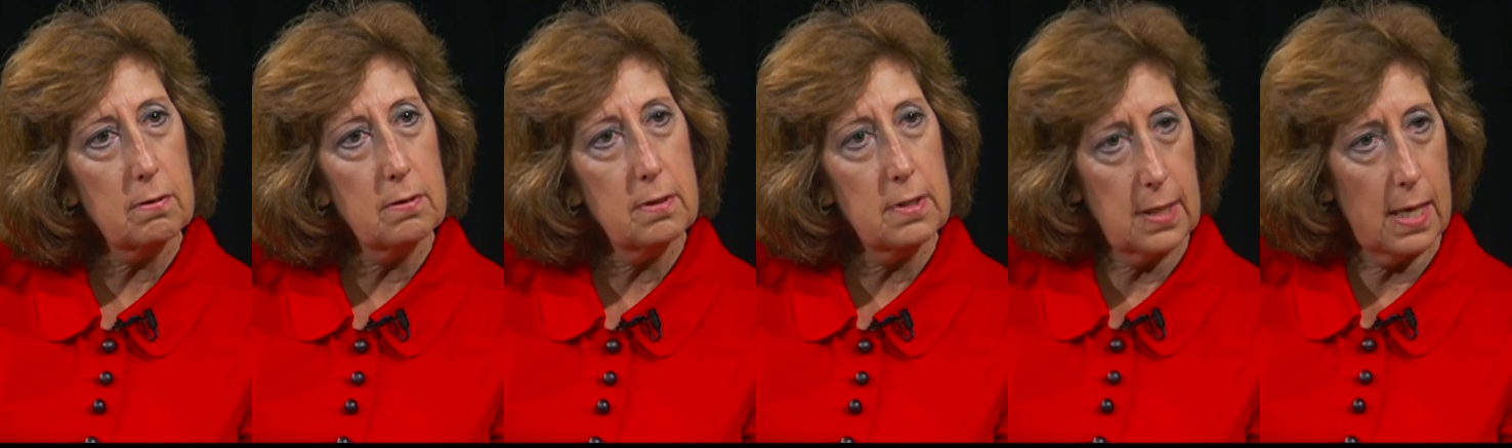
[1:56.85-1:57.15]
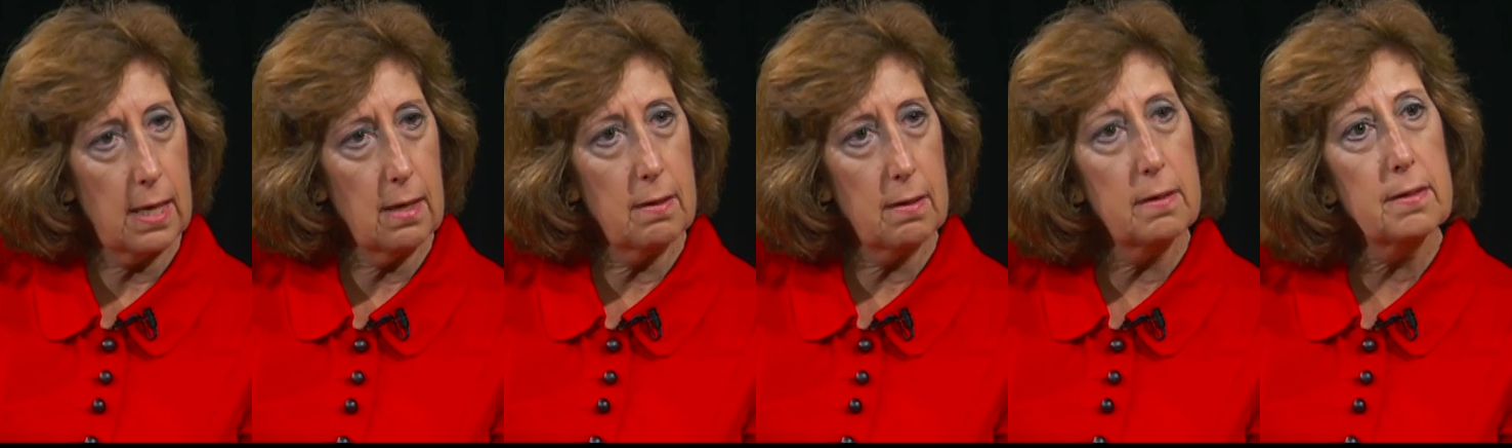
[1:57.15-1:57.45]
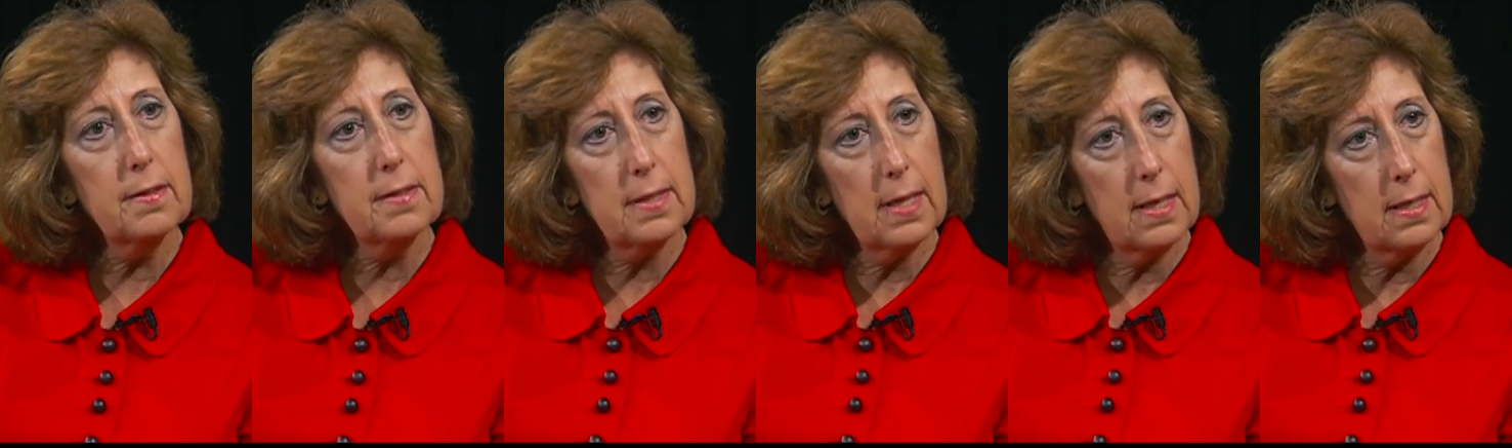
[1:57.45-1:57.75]

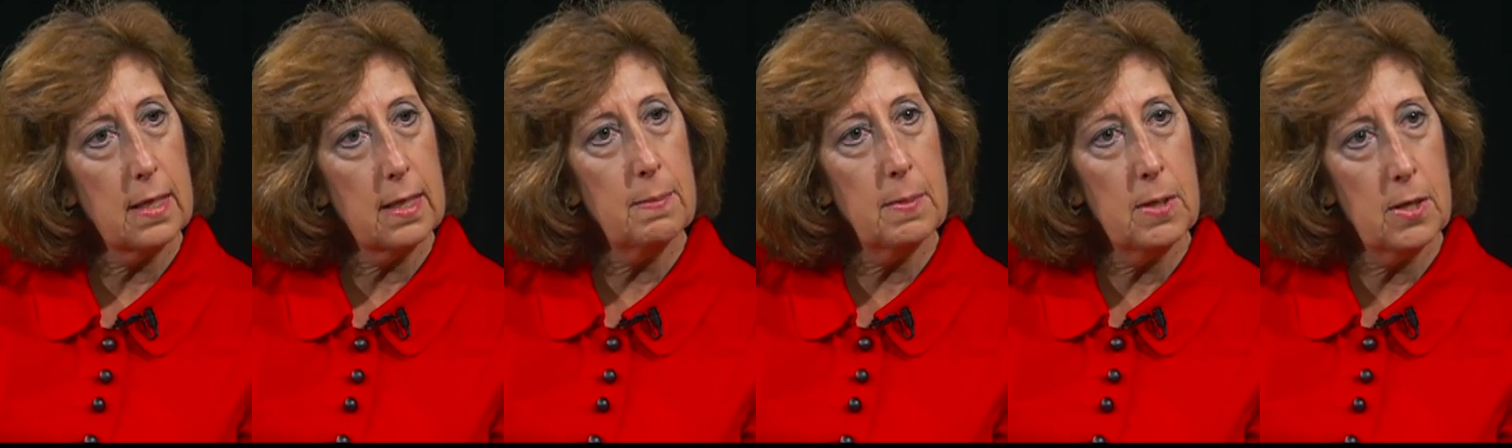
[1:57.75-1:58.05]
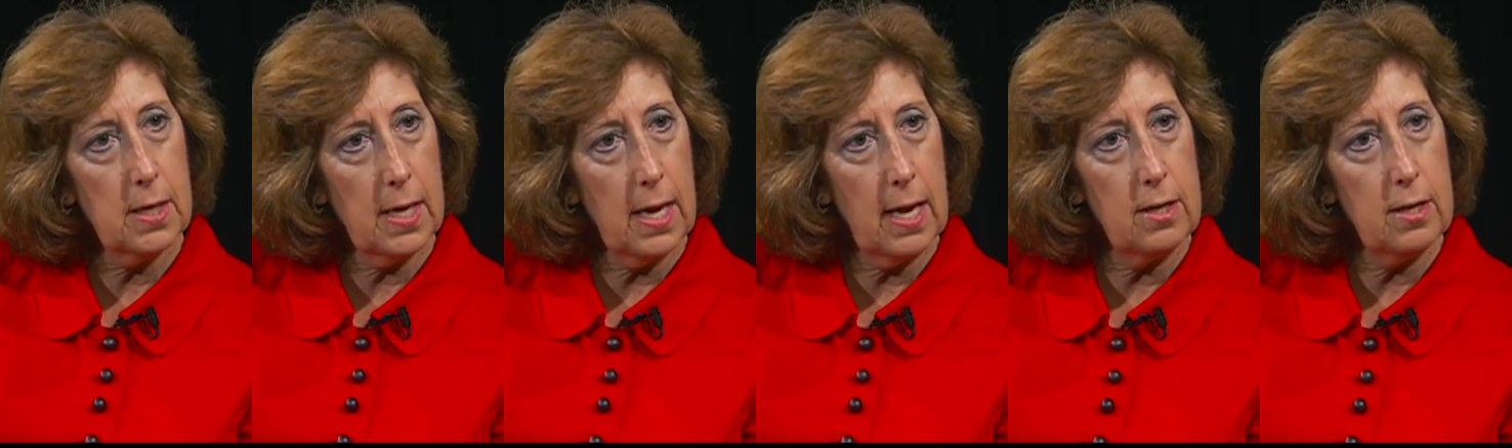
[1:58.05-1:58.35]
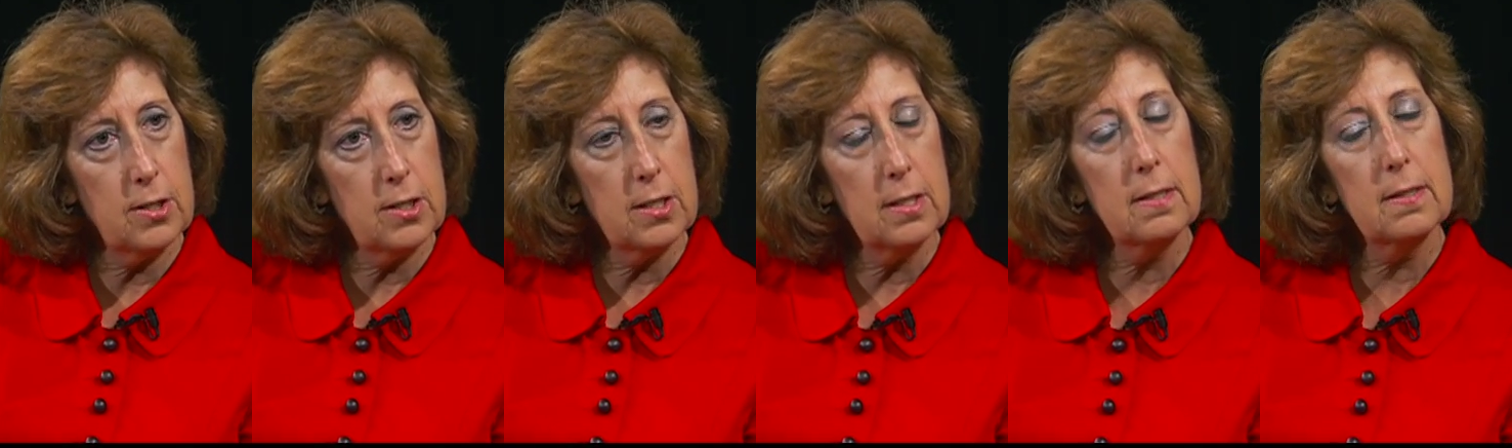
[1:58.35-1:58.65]
skills and
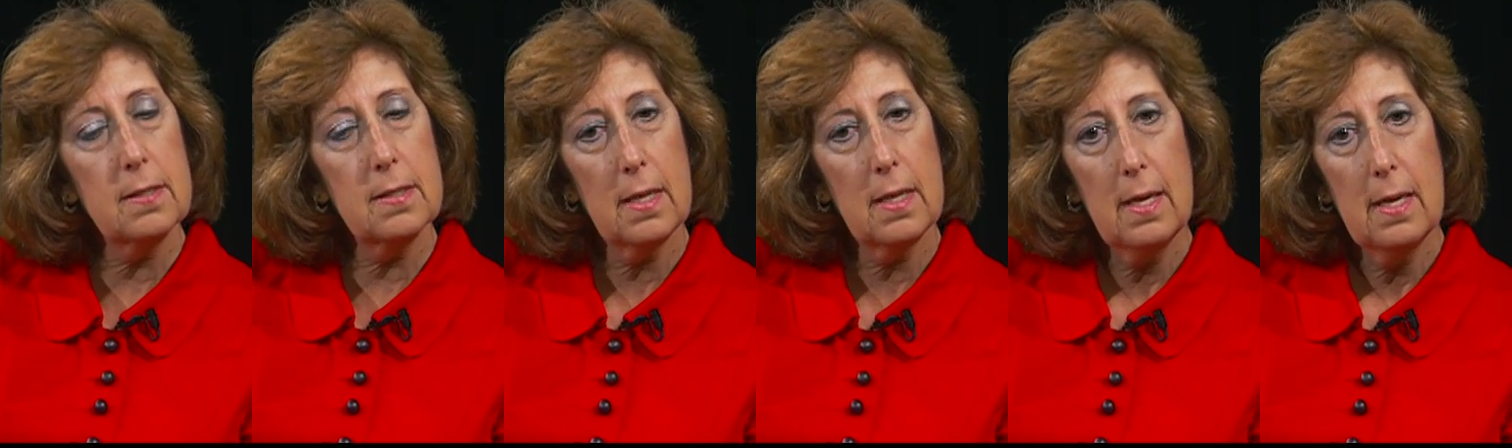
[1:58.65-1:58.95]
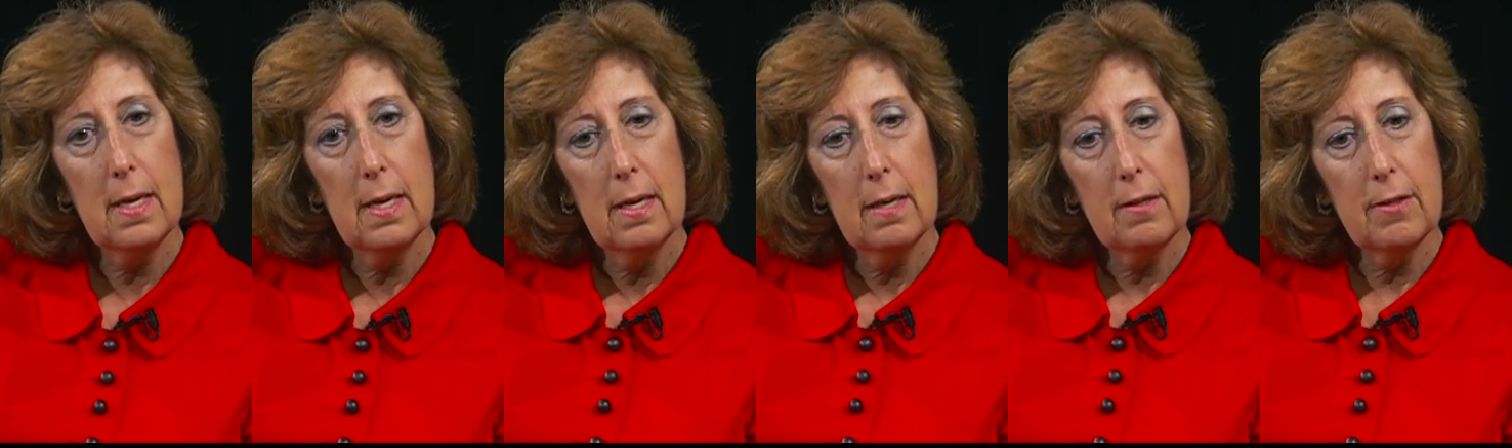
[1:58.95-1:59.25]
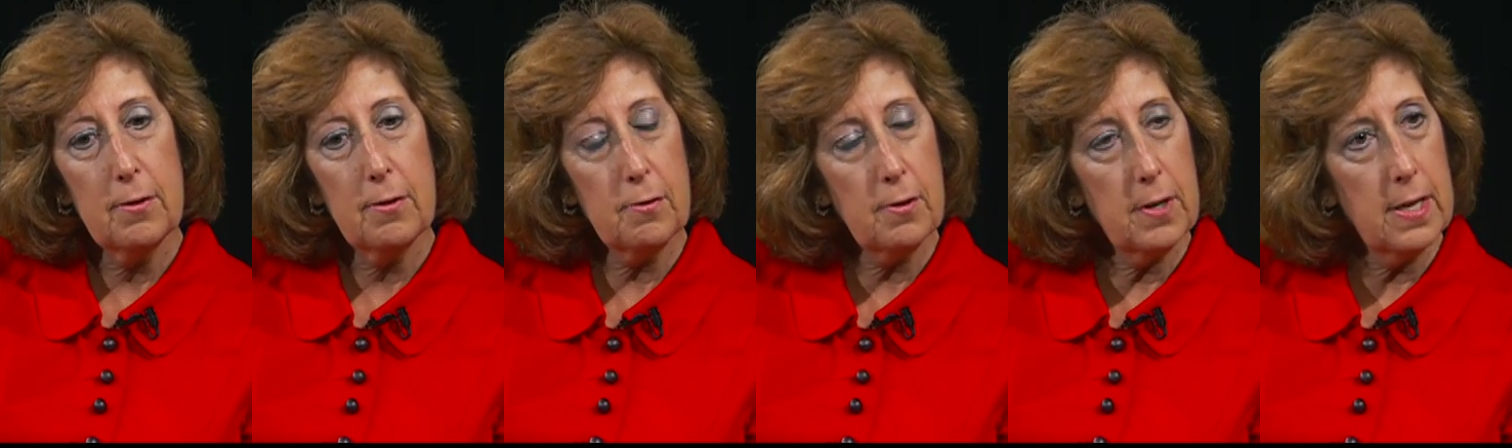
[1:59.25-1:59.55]
communications,
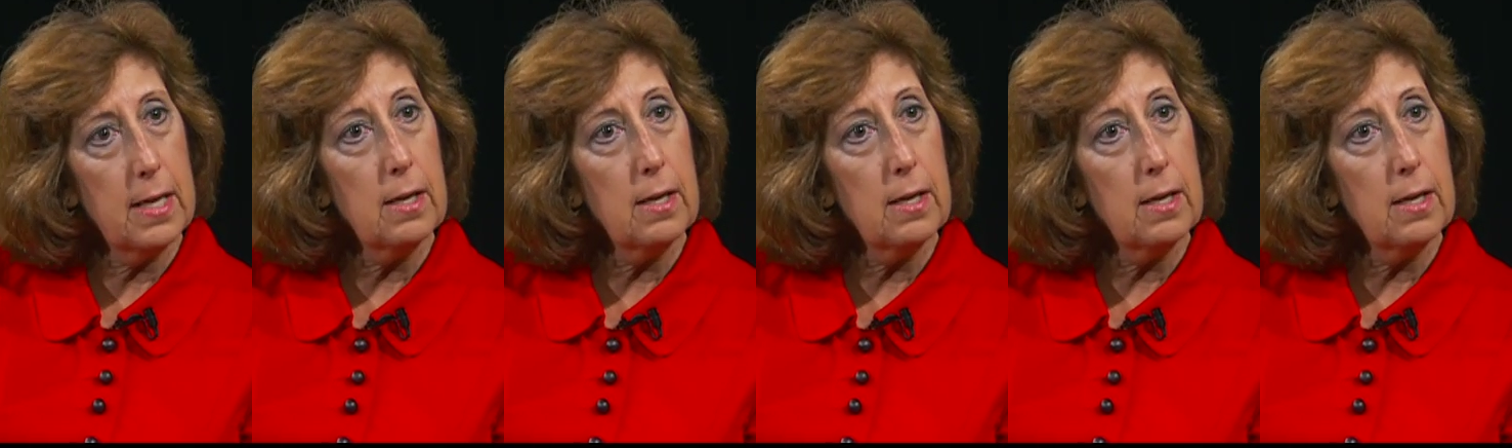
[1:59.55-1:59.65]
three